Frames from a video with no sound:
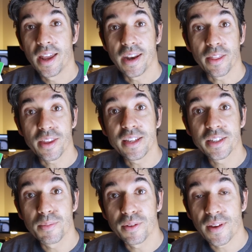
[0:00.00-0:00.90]
Now these
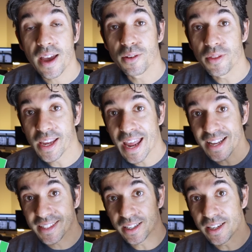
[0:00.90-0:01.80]
can be found on the
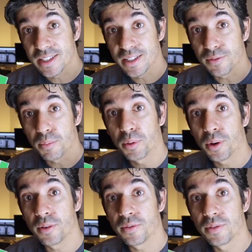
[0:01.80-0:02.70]
CASA list of
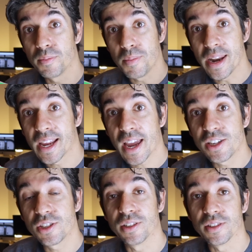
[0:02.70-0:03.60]
approved
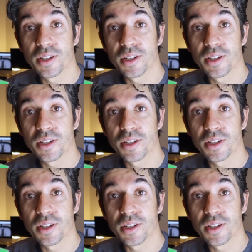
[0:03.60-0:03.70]
medications,